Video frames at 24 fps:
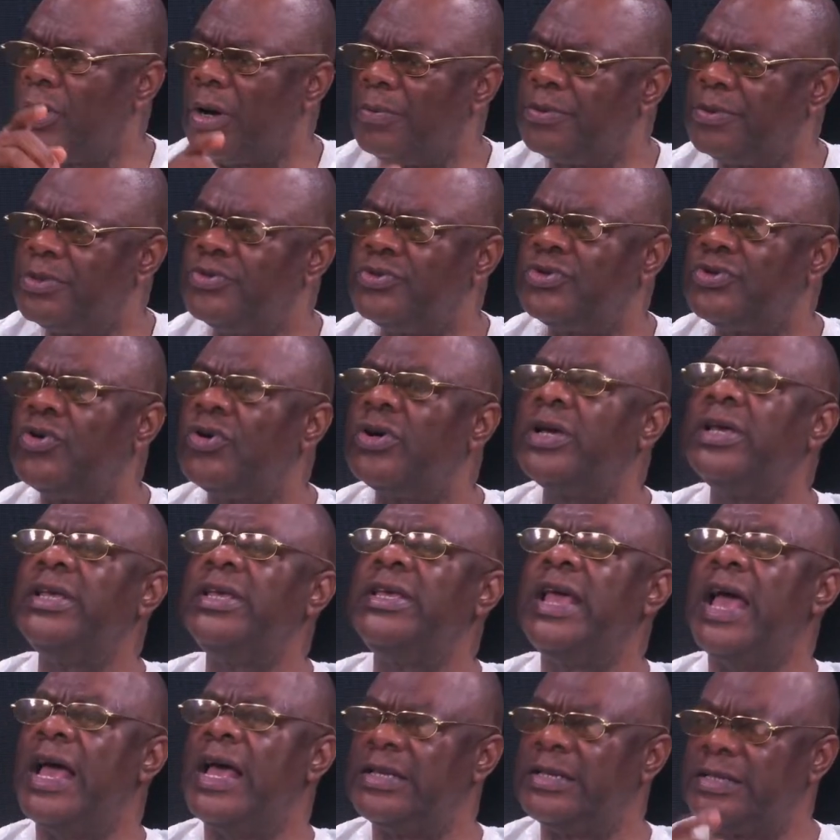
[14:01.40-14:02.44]
up, she say, okay,
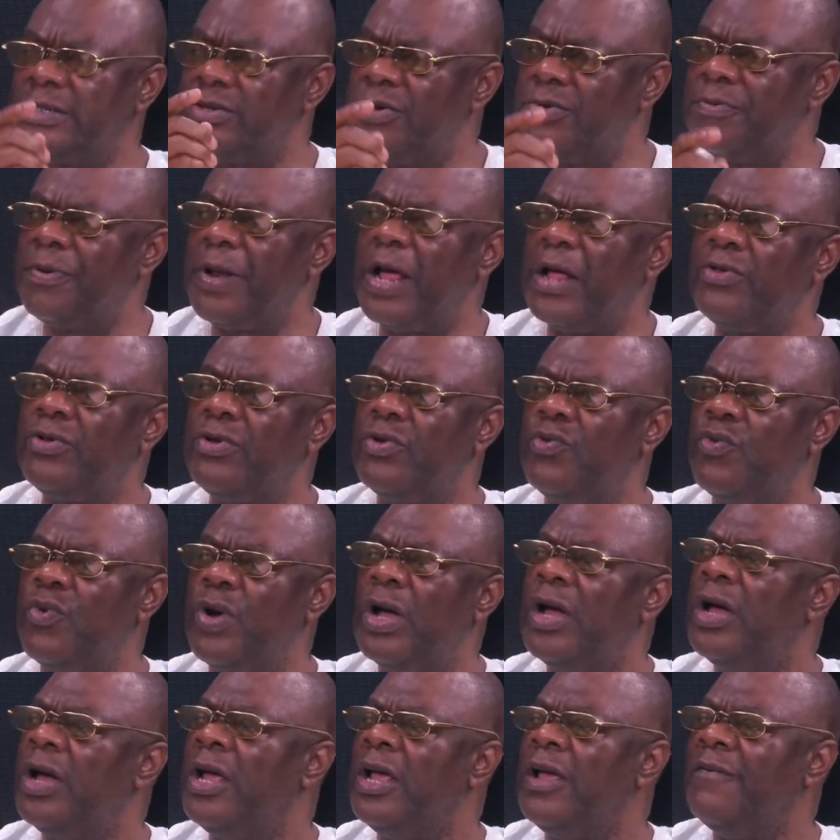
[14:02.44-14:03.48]
yes, people are doing
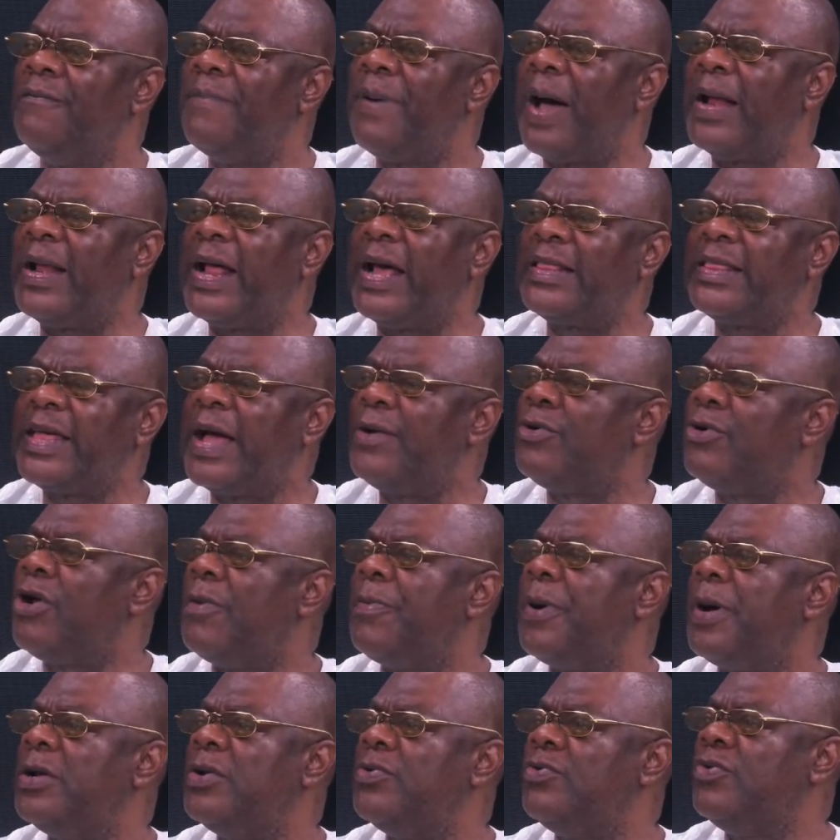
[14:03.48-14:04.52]
well. By that time,
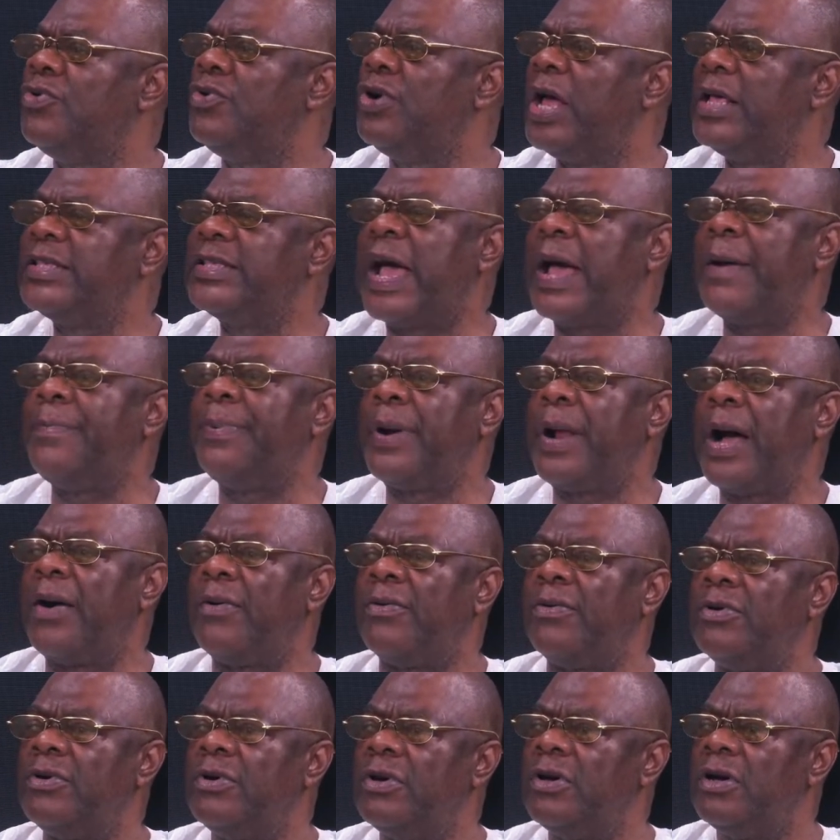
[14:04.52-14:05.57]
nobody will raise
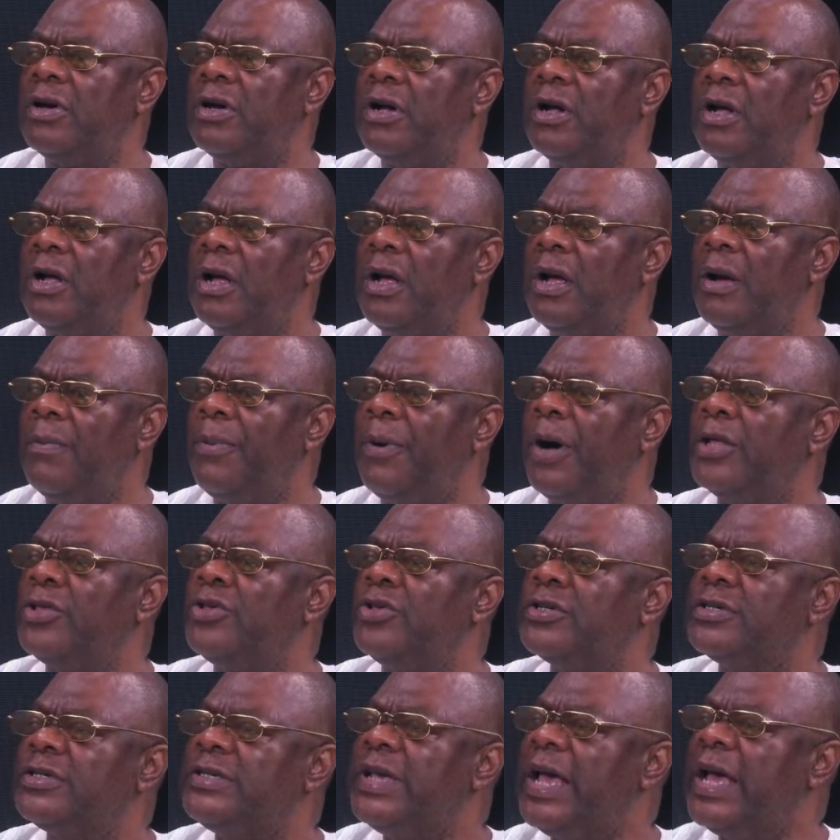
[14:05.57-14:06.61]
eyebrow. But
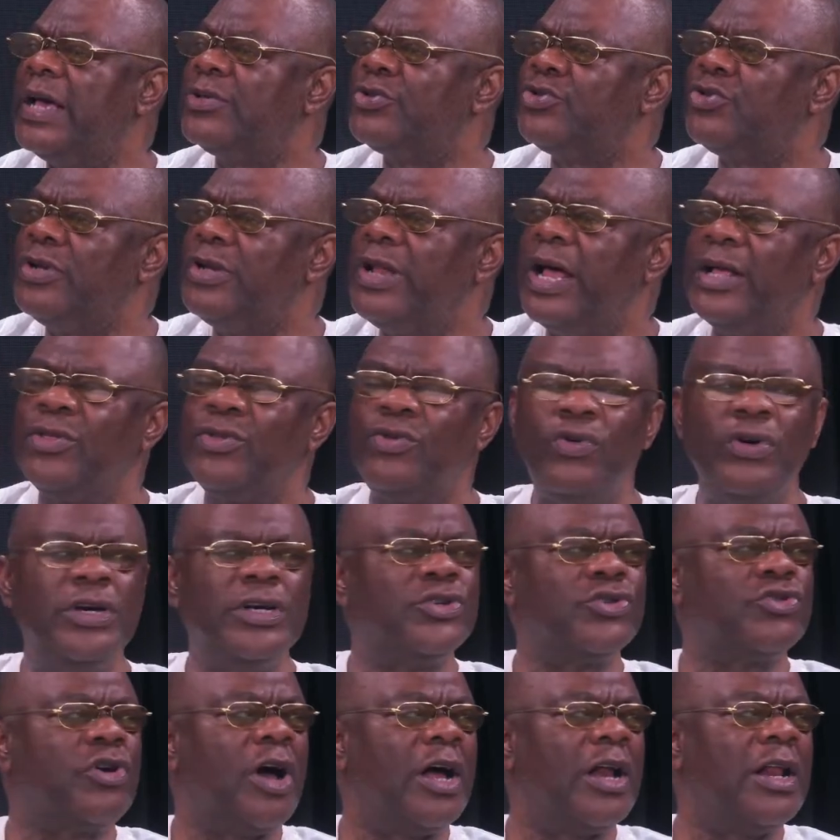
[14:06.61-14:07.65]
you see a student who
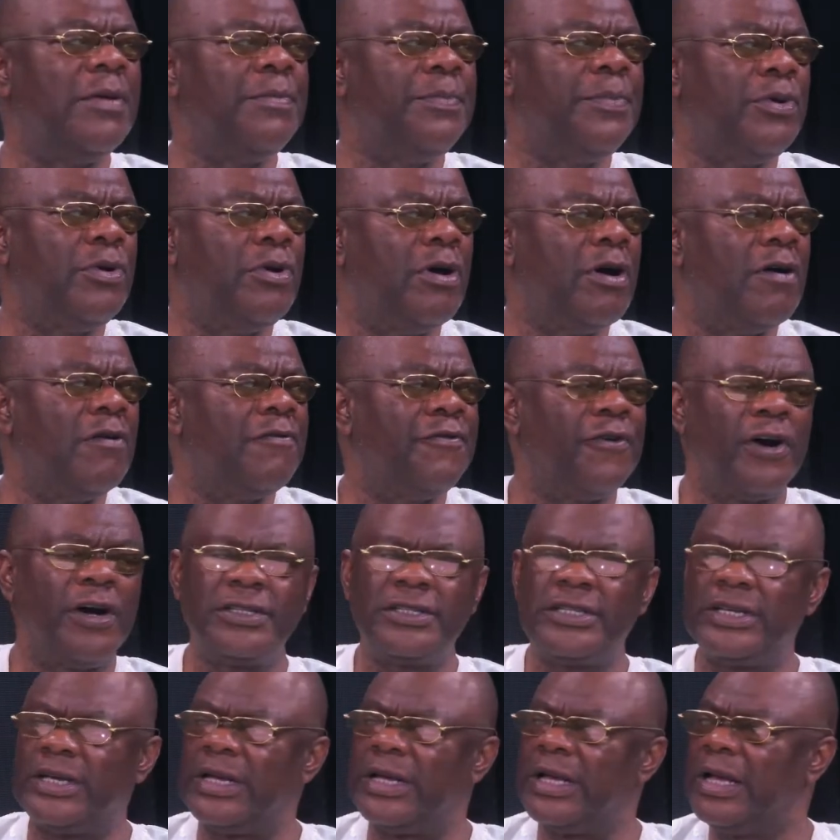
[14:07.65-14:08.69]
is scoring below
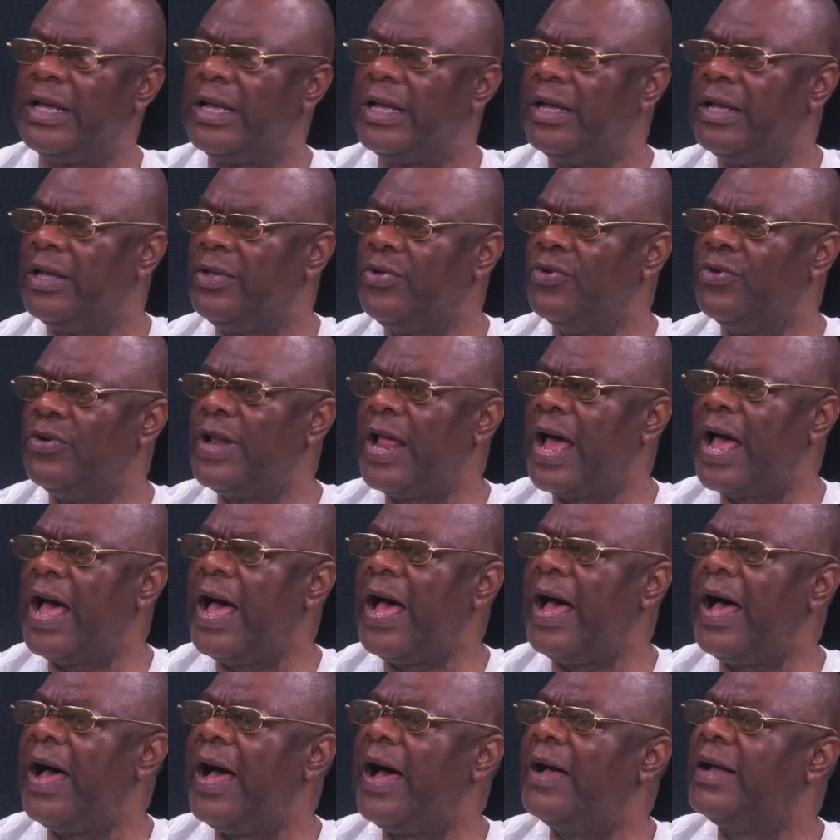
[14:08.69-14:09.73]
40, you
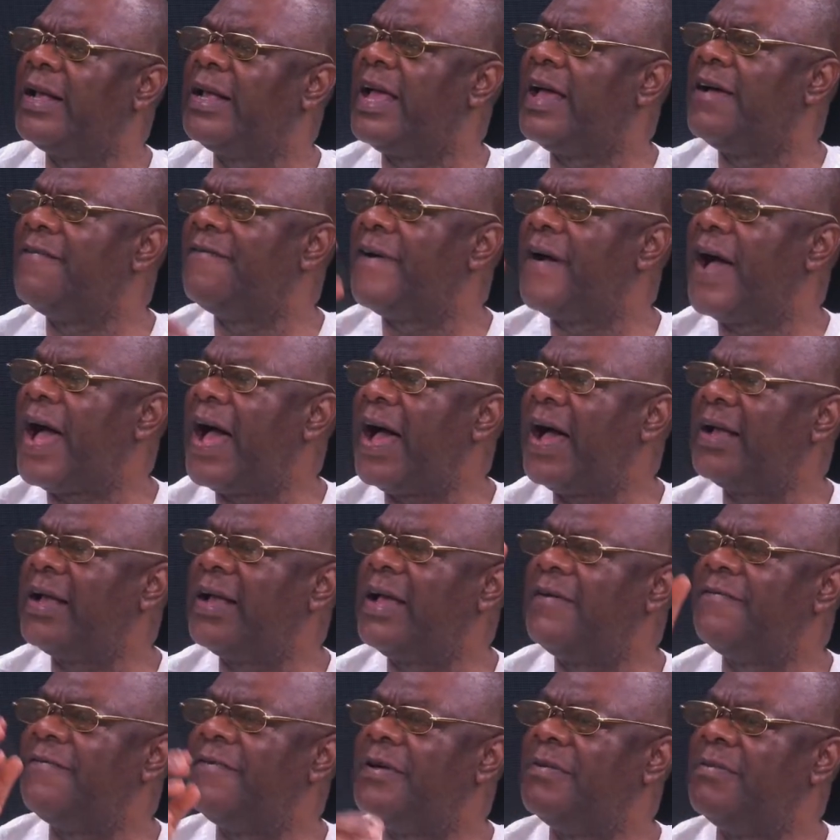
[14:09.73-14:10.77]
now gave
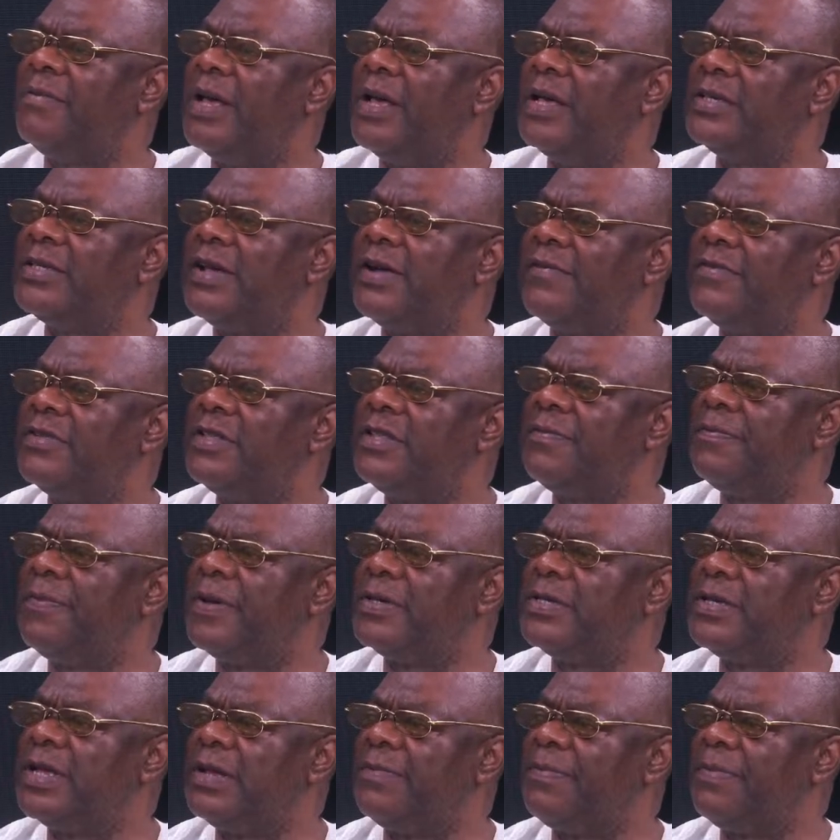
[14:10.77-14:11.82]
him
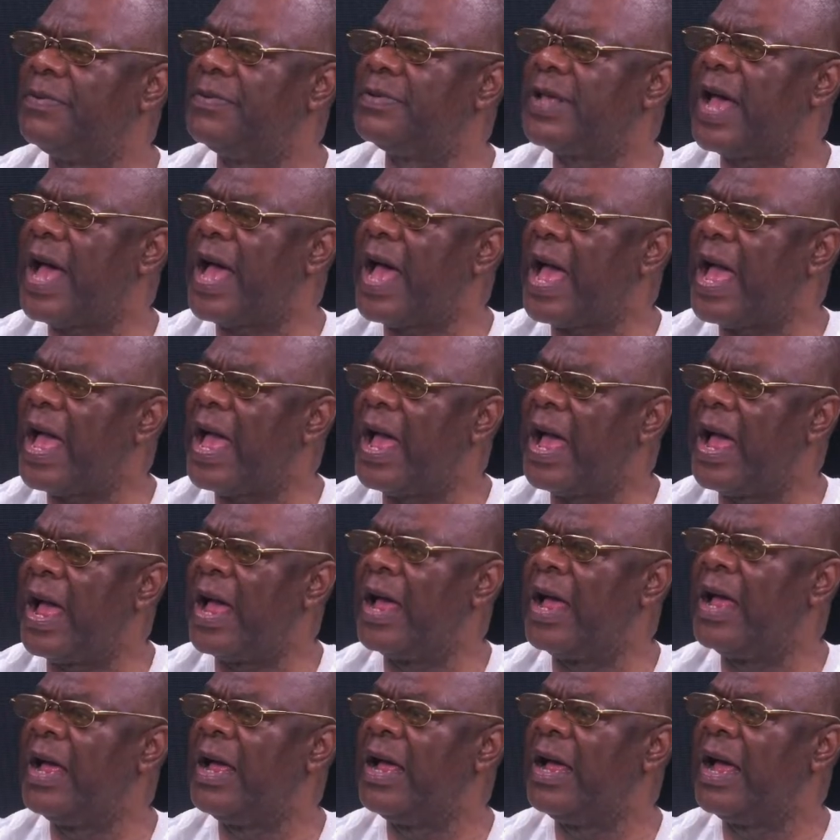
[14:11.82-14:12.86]

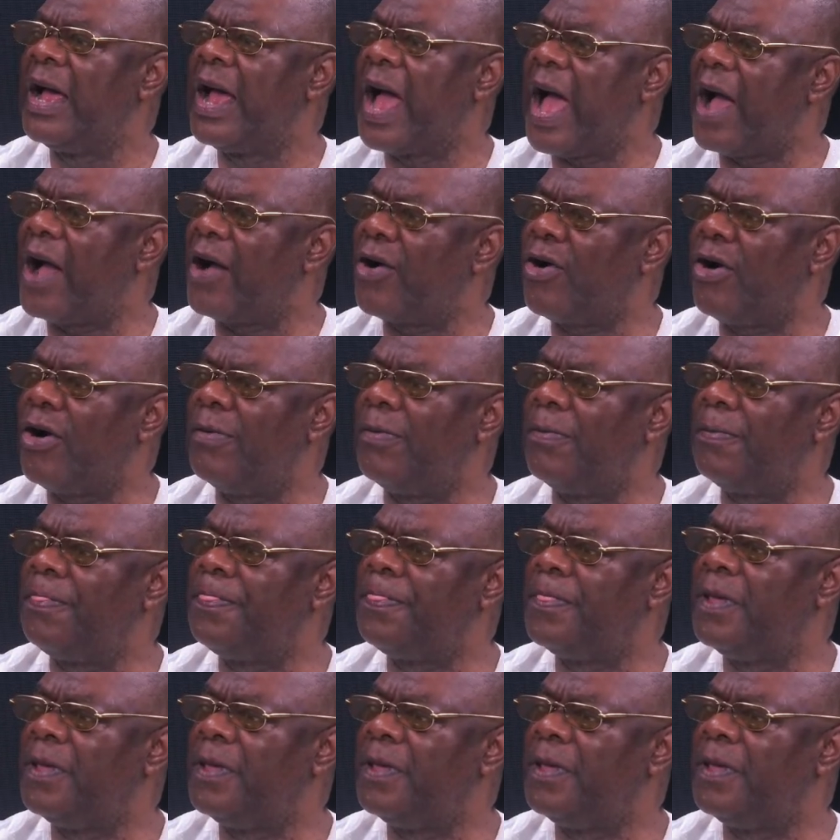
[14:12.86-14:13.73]
70%. How come?